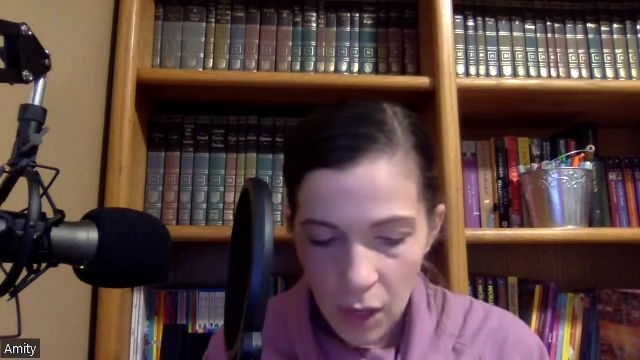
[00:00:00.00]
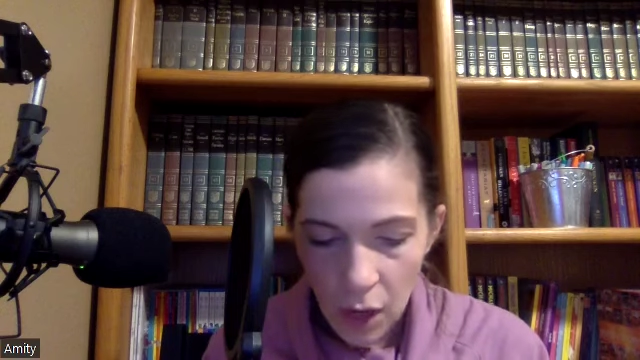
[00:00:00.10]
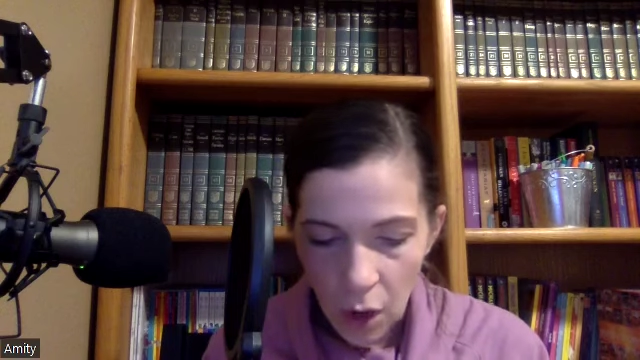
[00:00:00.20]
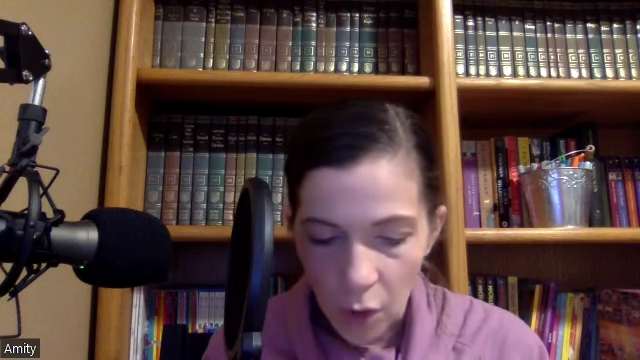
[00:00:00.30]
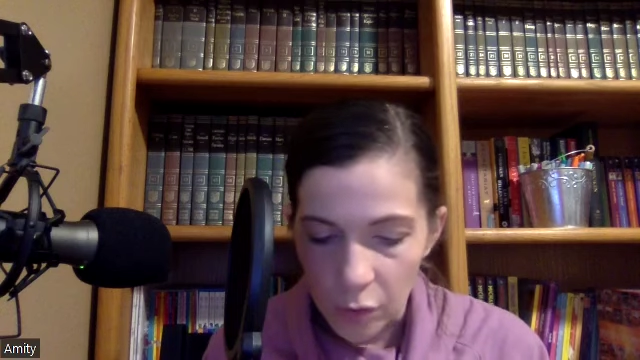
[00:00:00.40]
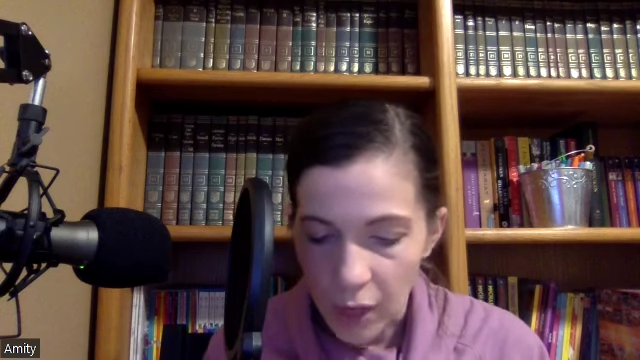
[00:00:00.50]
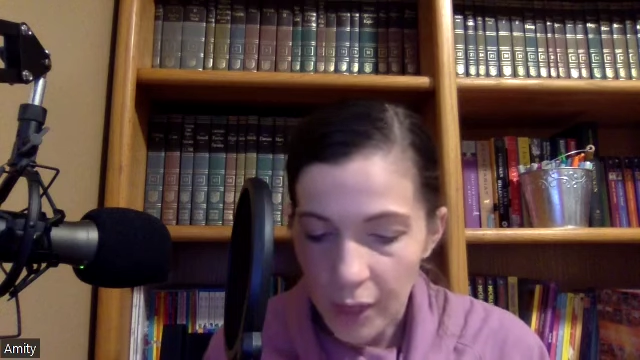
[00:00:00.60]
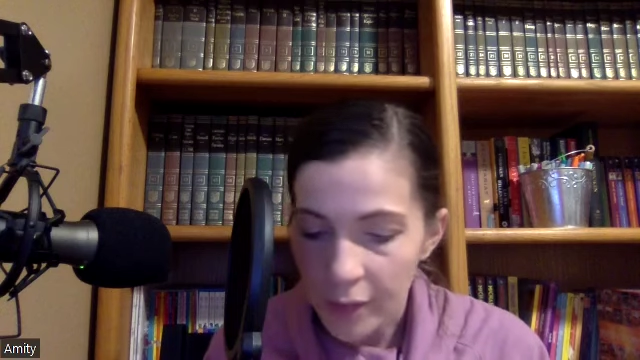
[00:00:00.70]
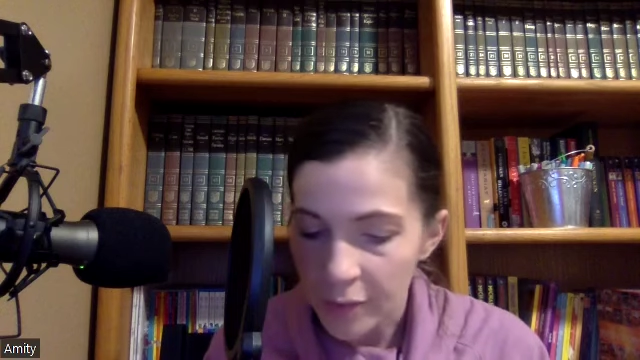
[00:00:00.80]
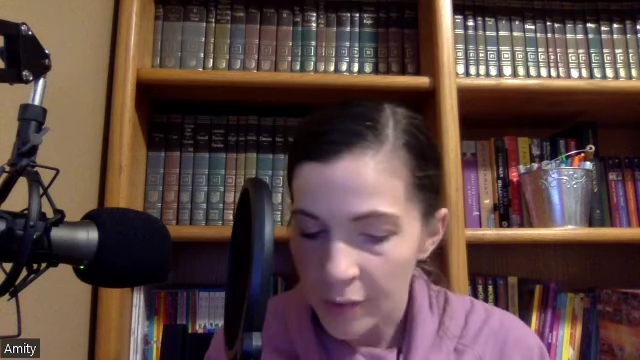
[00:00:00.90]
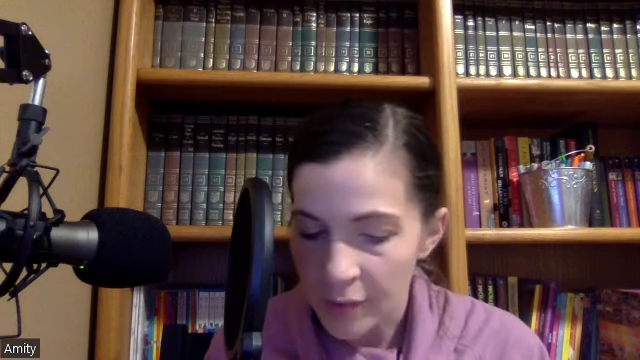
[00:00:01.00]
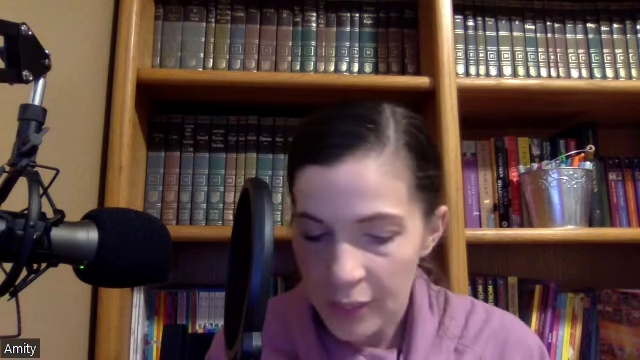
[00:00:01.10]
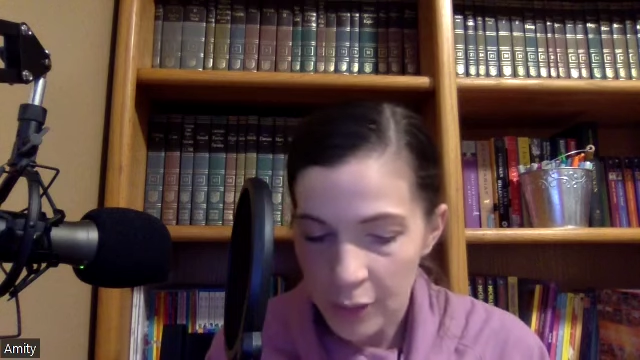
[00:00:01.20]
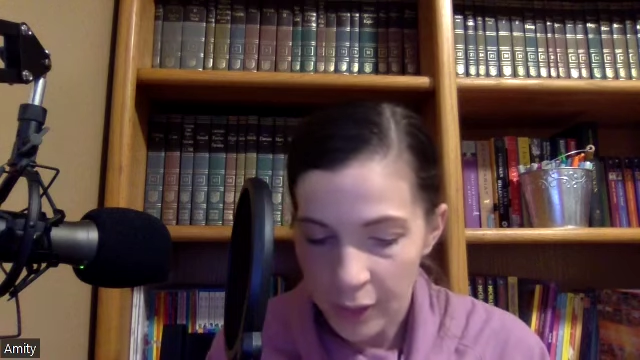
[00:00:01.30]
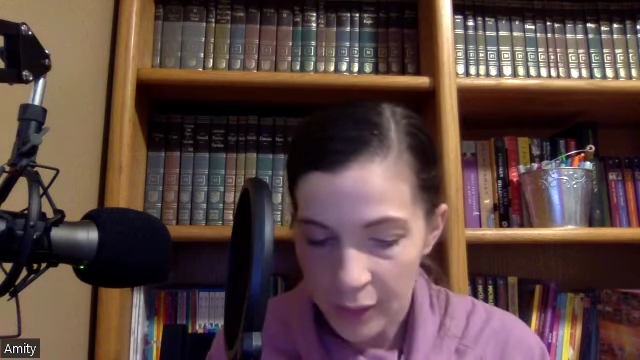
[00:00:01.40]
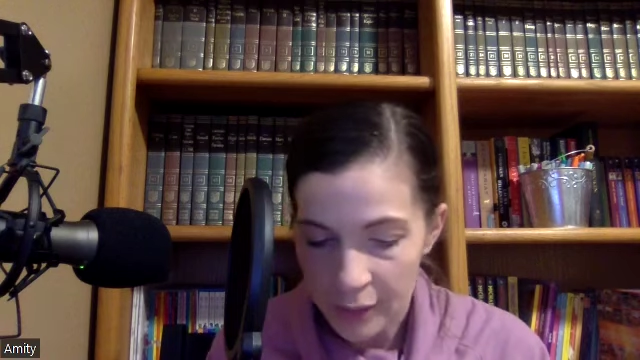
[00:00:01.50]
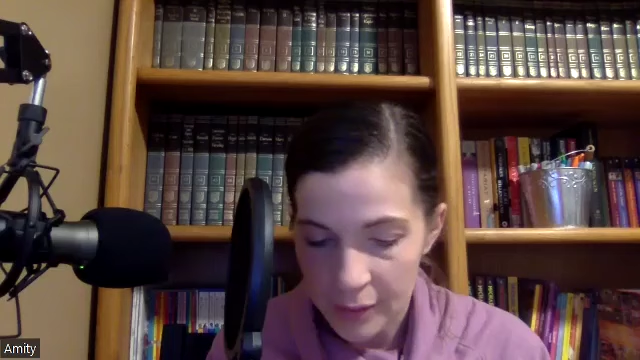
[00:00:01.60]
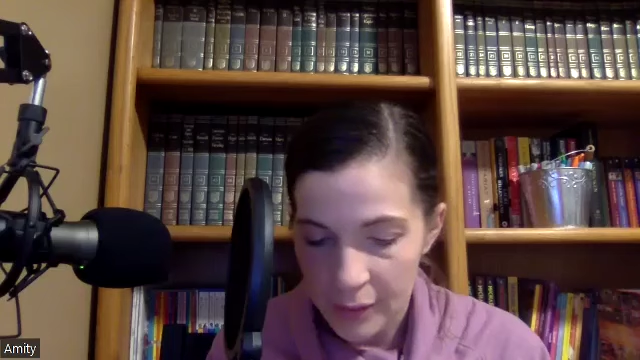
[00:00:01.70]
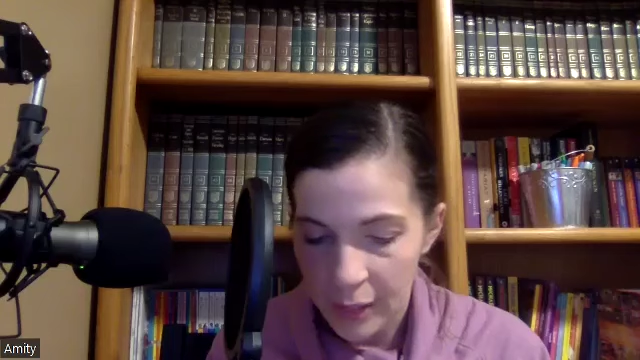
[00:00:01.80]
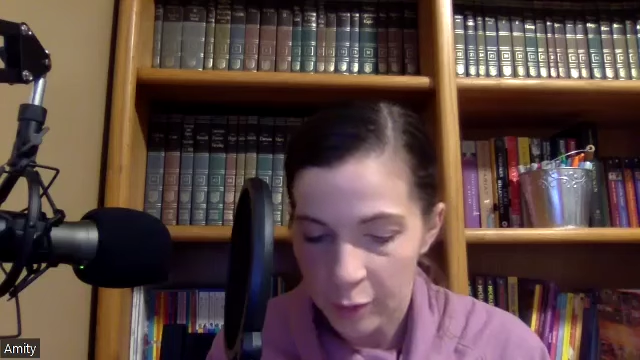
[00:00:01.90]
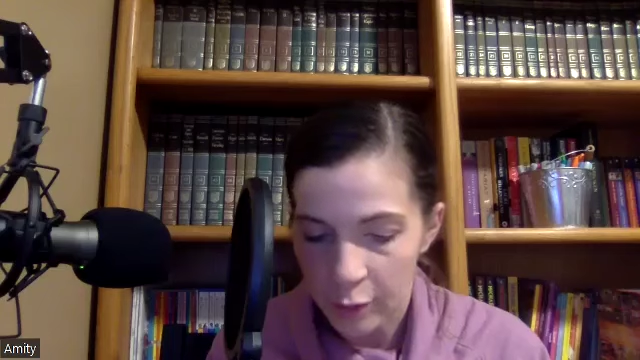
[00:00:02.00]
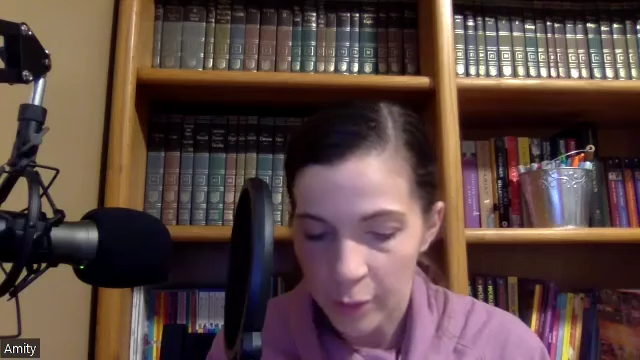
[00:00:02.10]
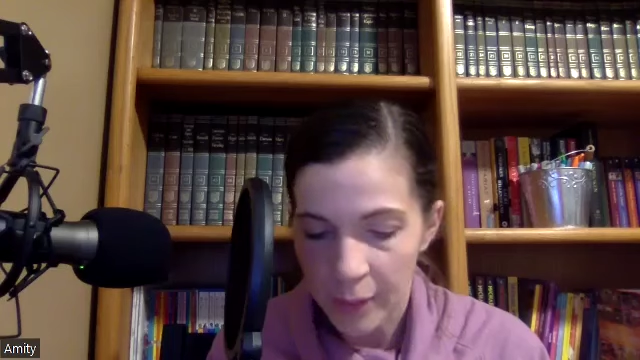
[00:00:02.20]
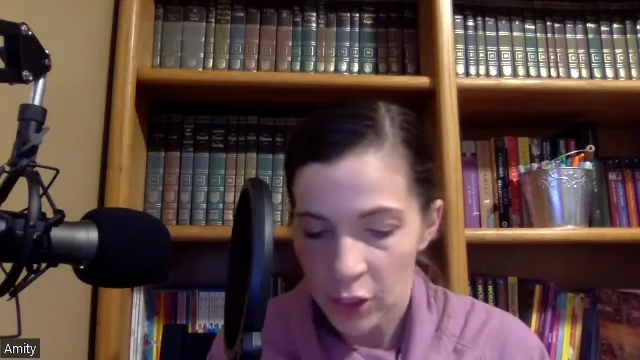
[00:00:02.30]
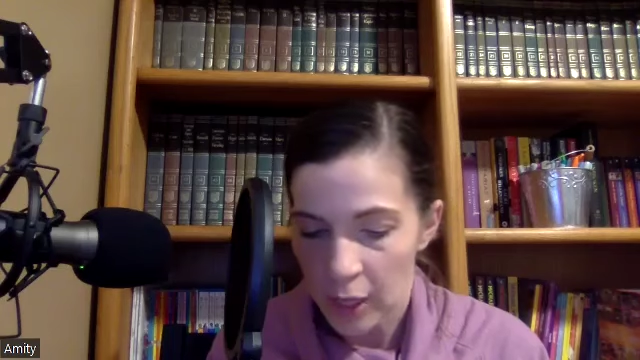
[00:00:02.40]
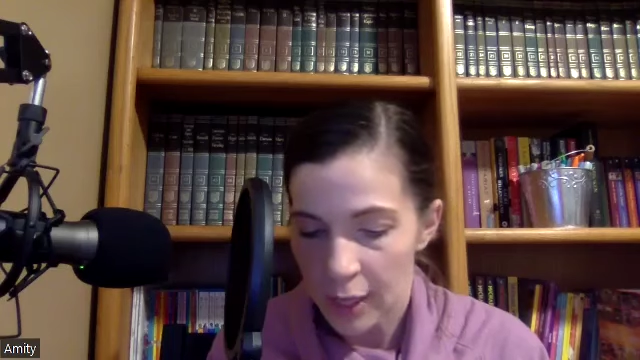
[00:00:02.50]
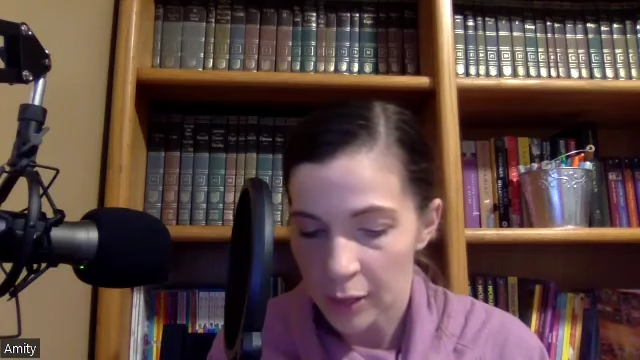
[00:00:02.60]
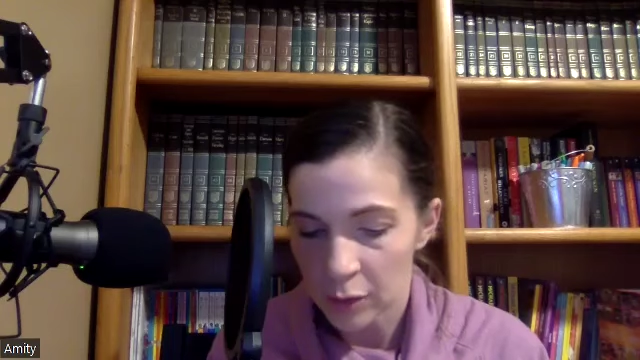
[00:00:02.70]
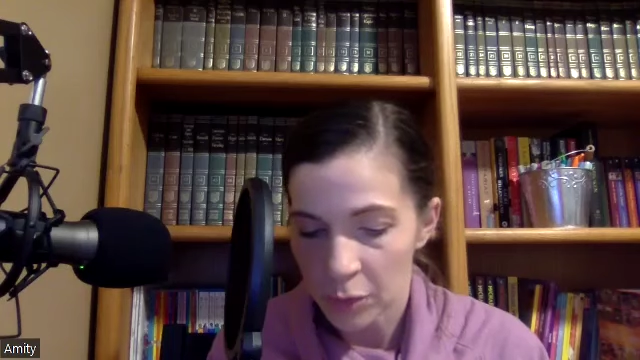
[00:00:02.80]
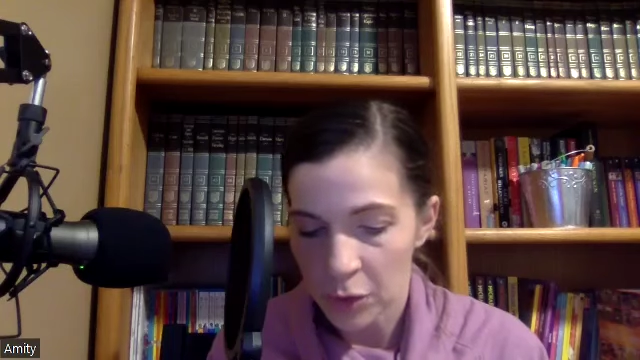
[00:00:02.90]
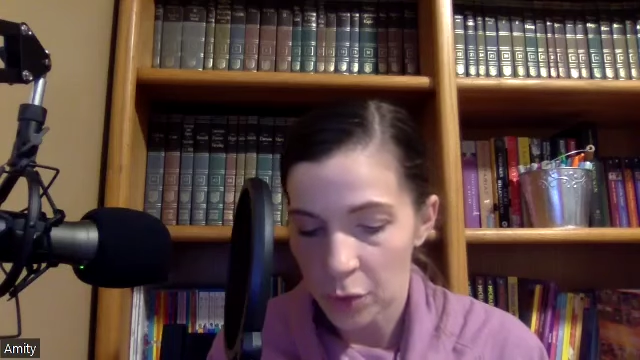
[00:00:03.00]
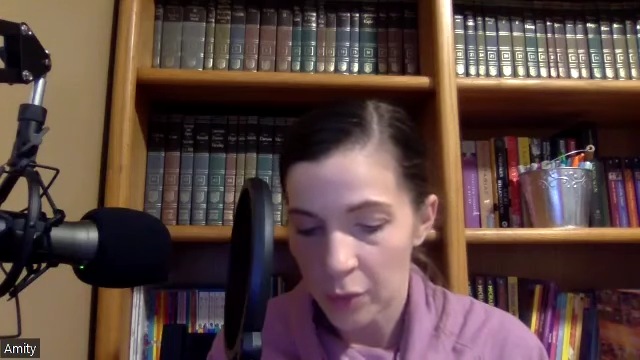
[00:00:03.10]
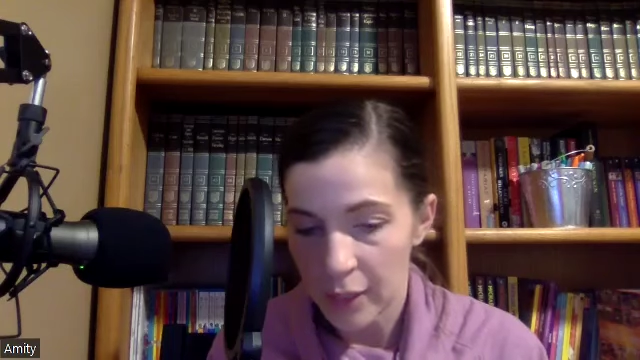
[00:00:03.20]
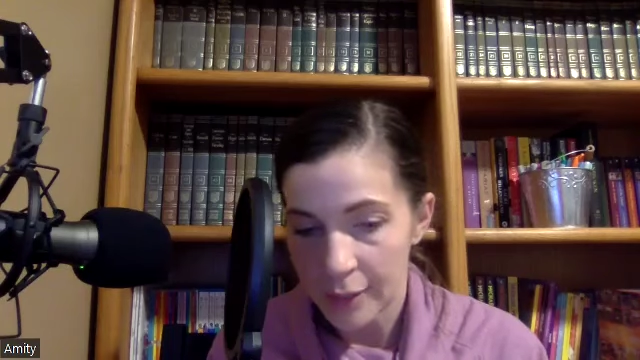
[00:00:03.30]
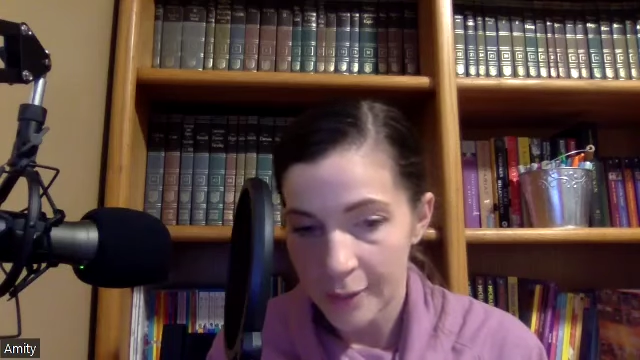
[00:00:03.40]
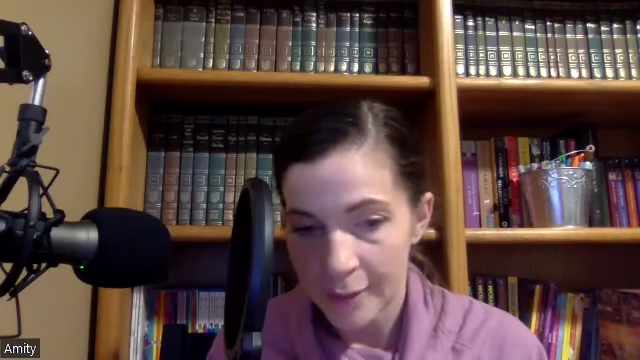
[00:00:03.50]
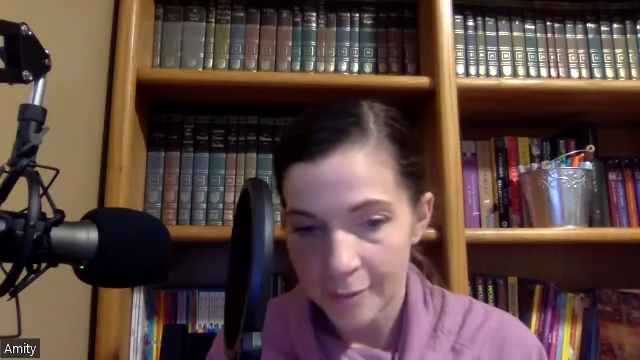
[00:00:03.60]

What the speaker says: "O flock of heavenly cranes, cover my child with your wings."